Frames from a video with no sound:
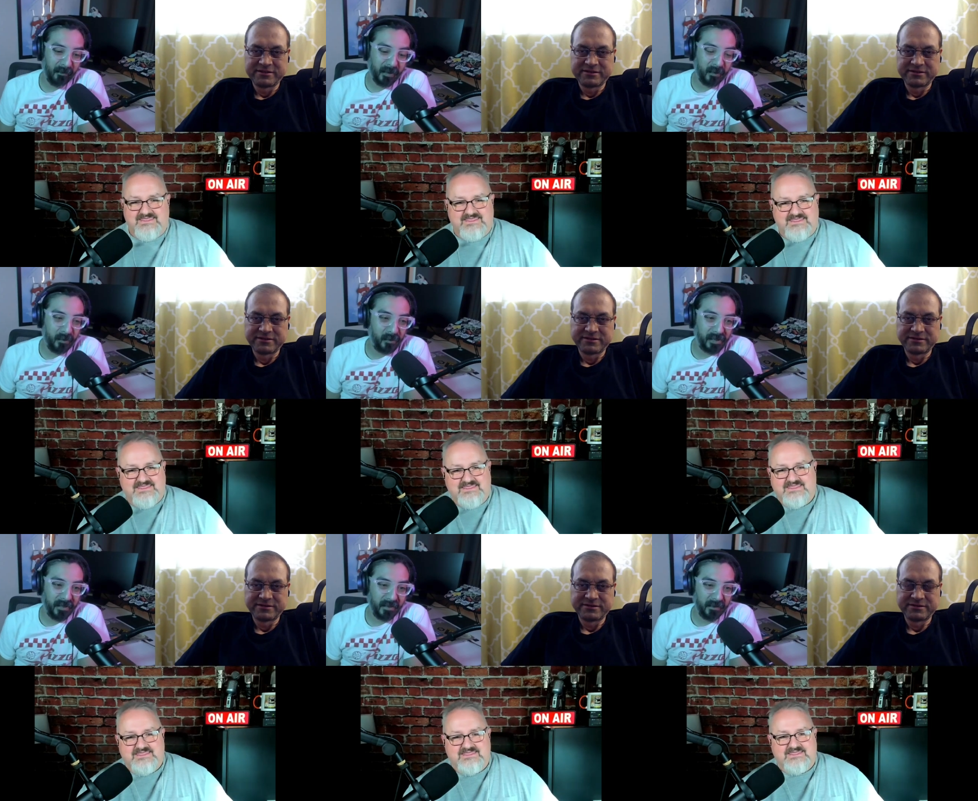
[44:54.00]

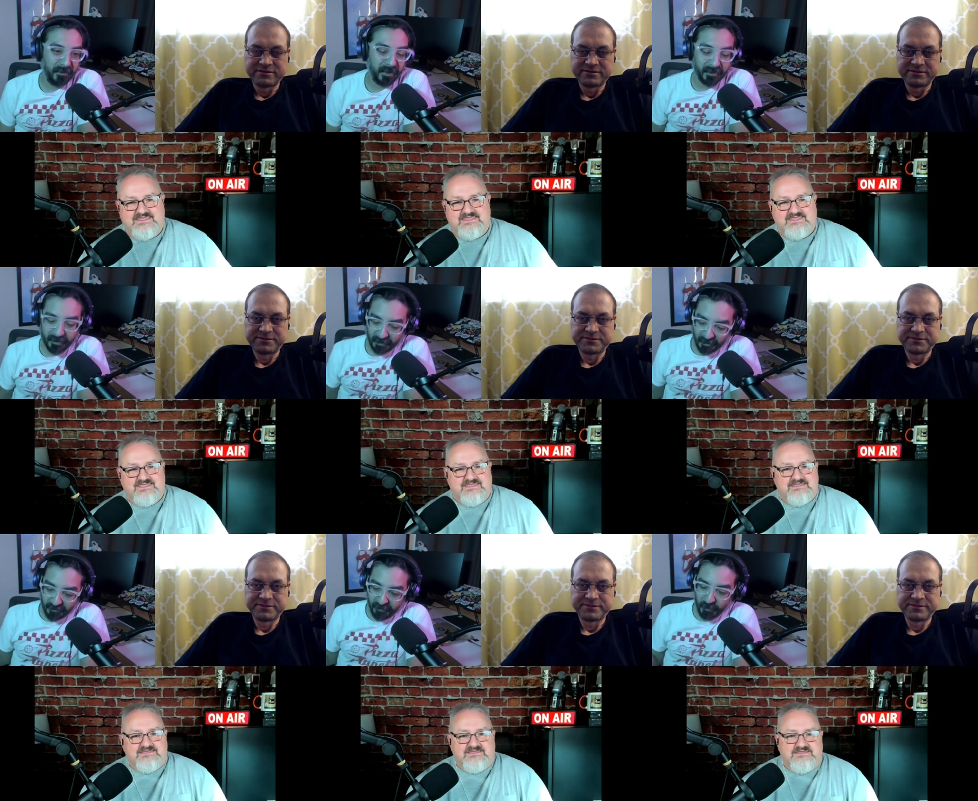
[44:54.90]
Speaker 1: Google's gonna or, or
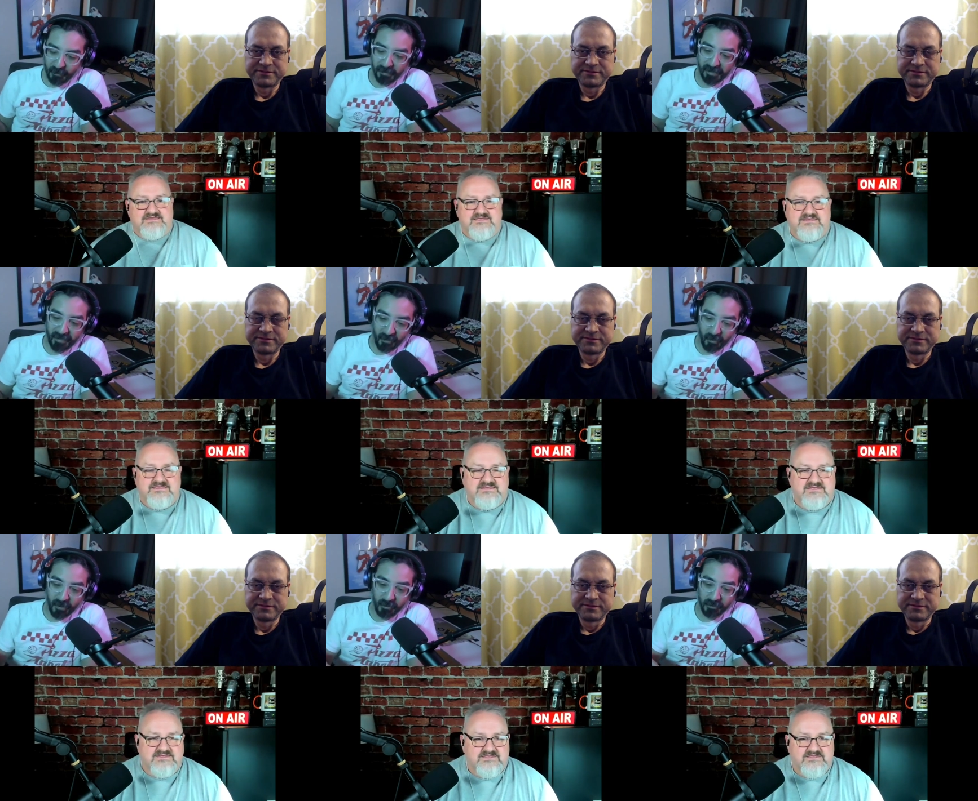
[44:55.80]
Google's not a
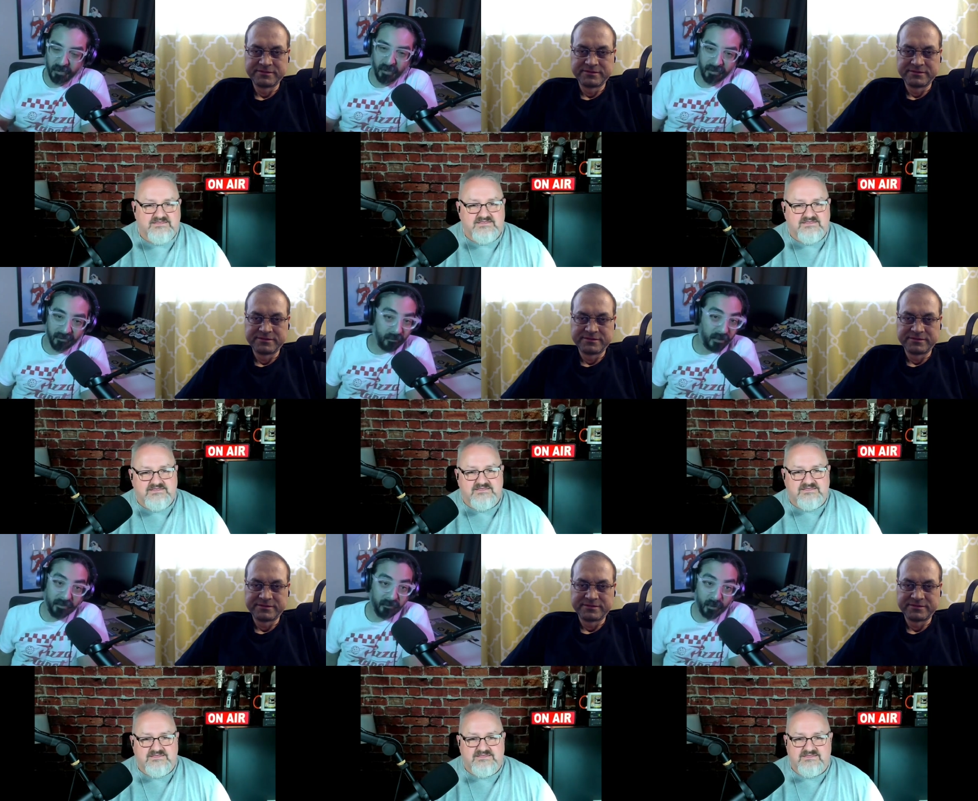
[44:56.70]
walled garden.
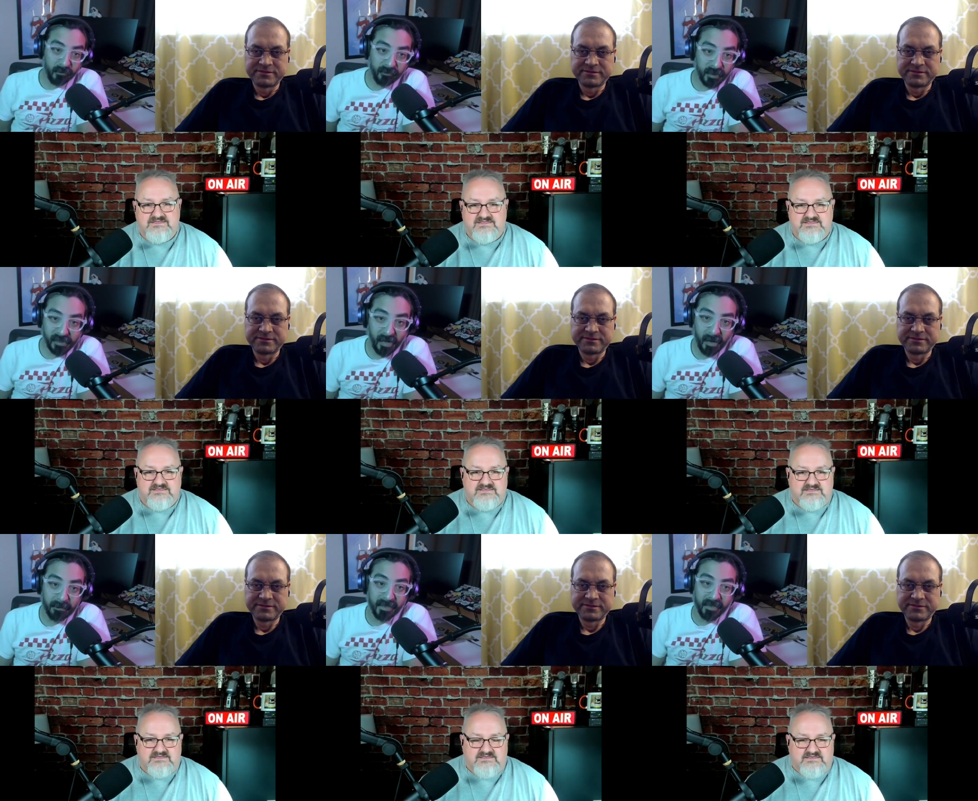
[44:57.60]
Well, you've you've just
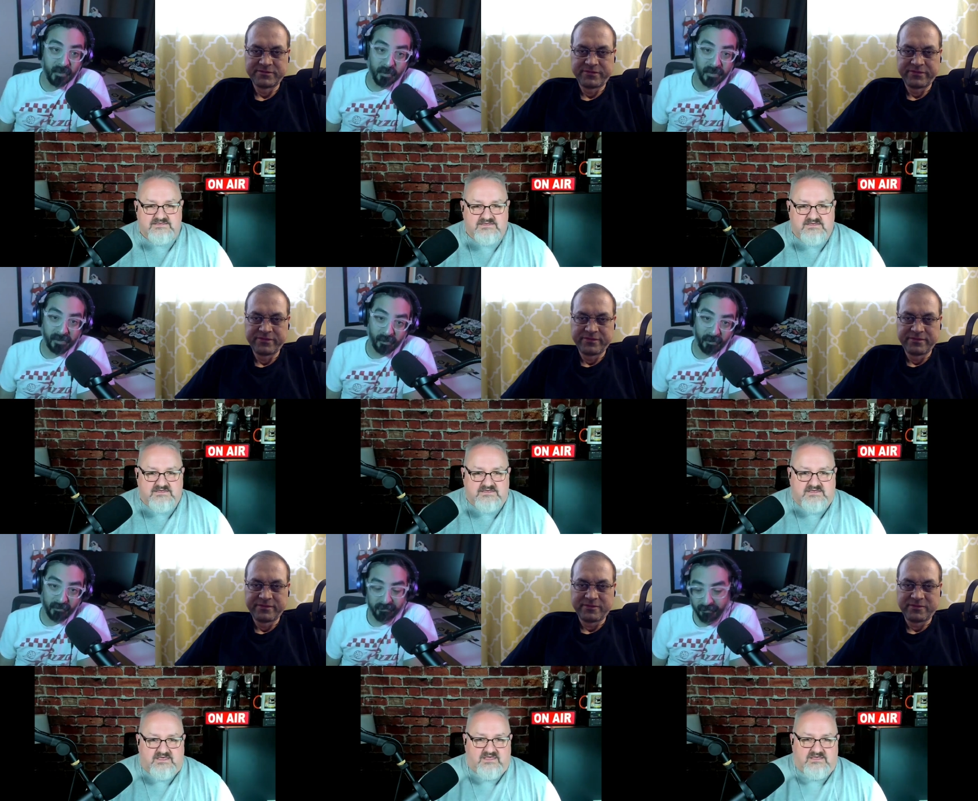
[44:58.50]
opted into it,
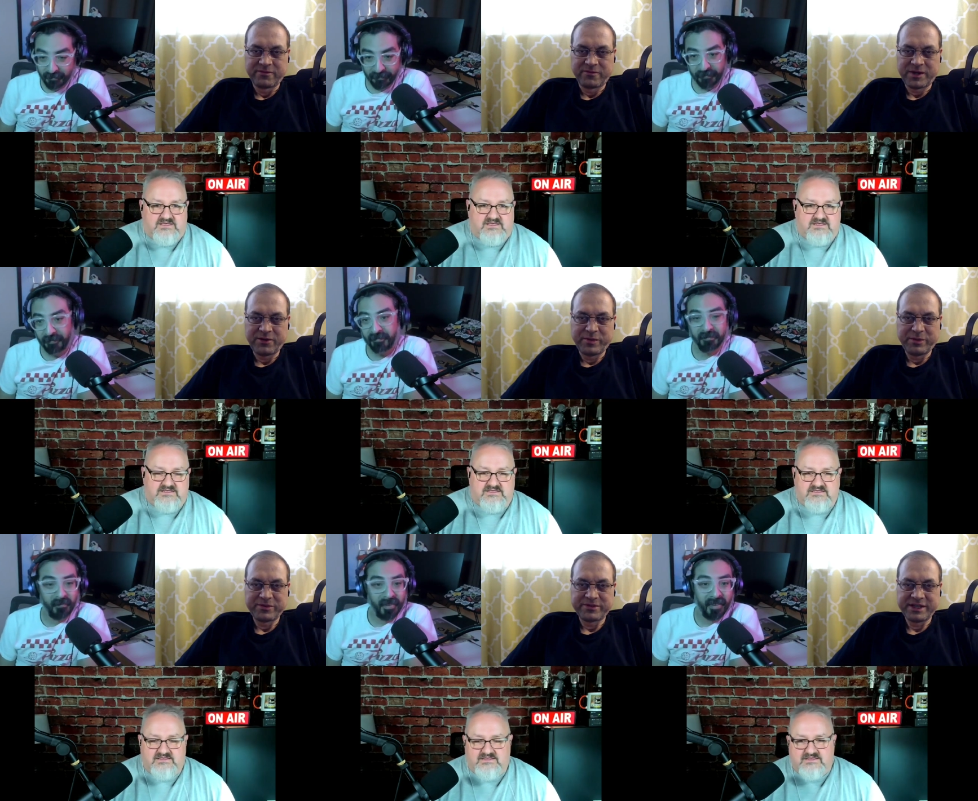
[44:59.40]
sir. Why do
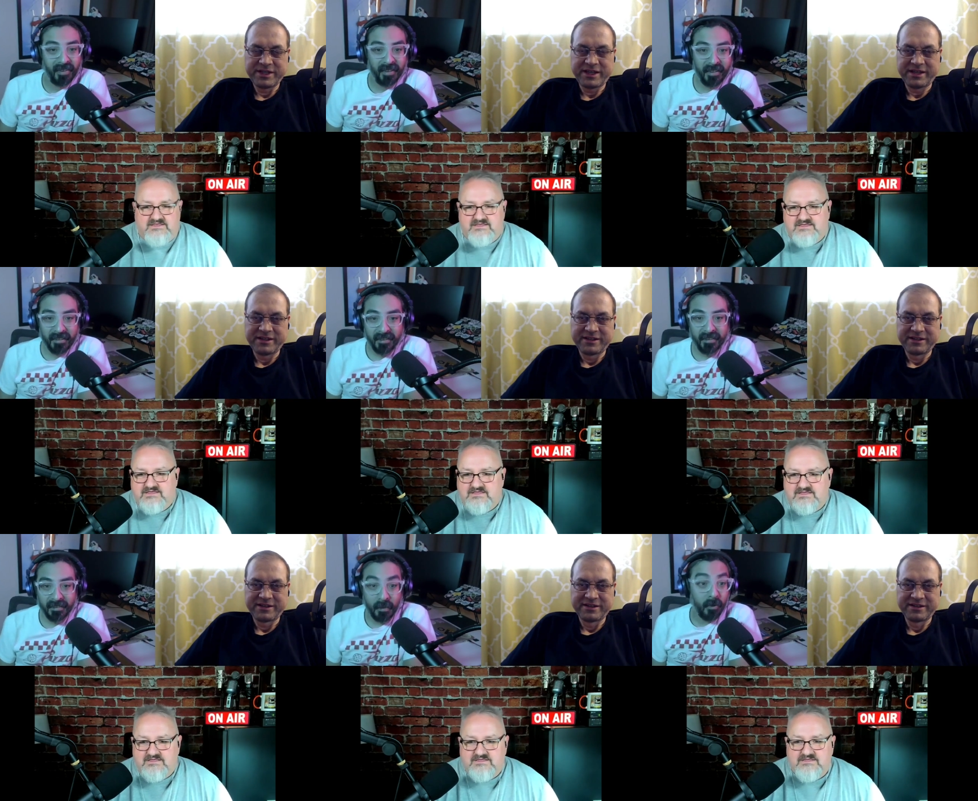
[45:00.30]
people say that?
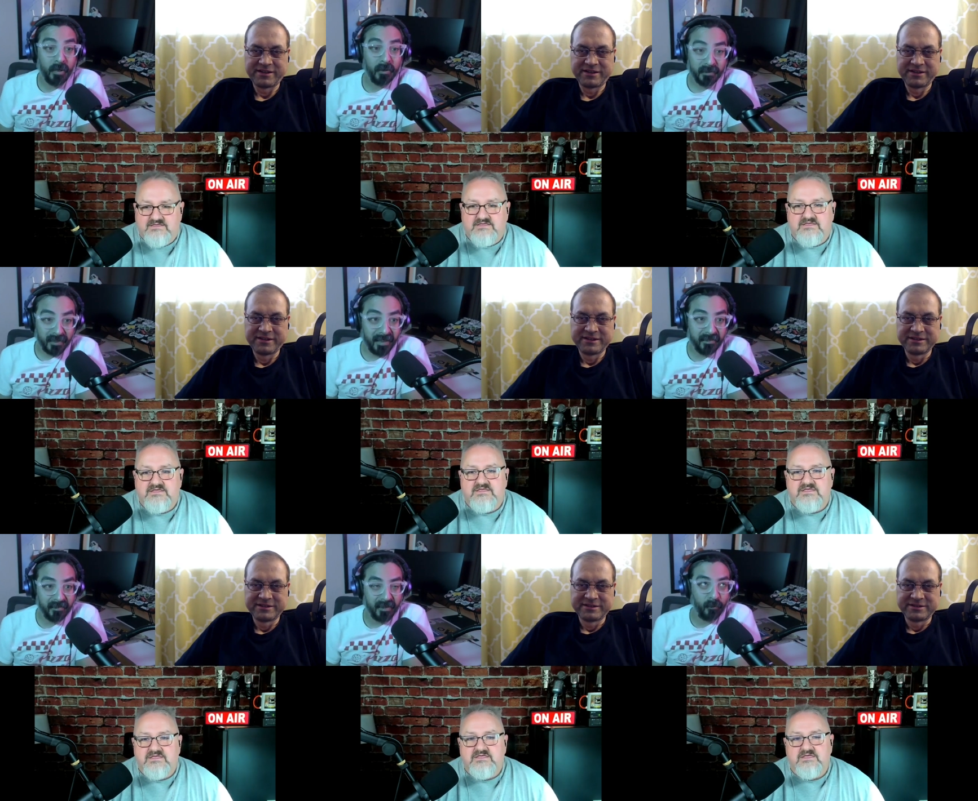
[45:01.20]
No, no, they,
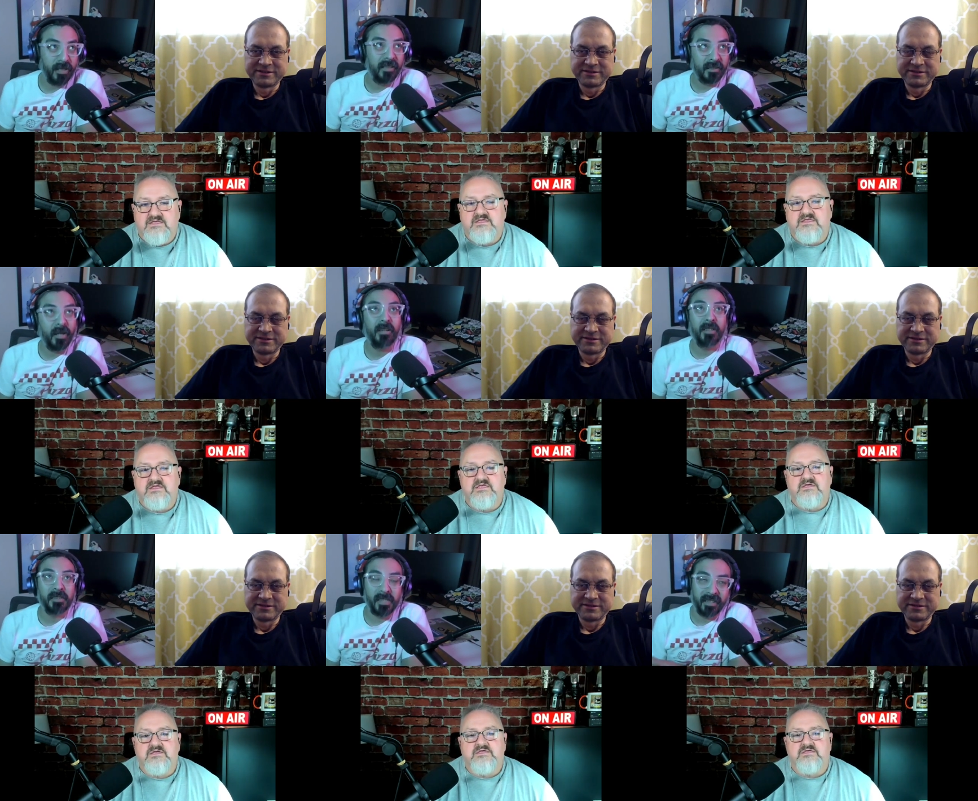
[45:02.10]
that well,
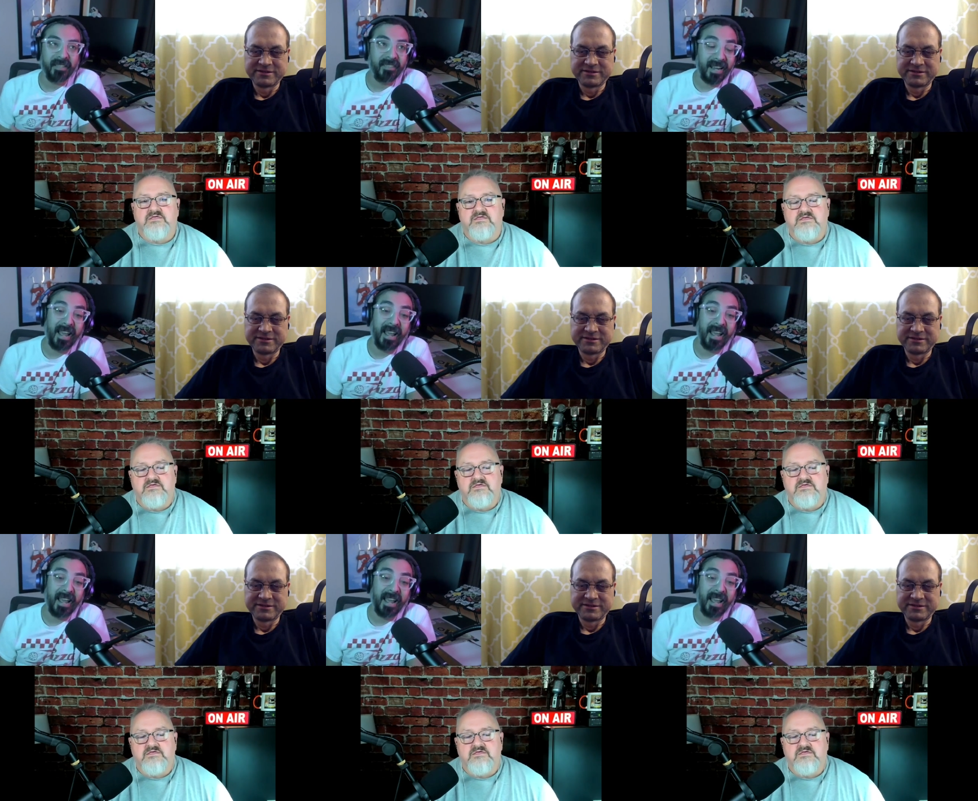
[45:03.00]
oh, oh, sorry, that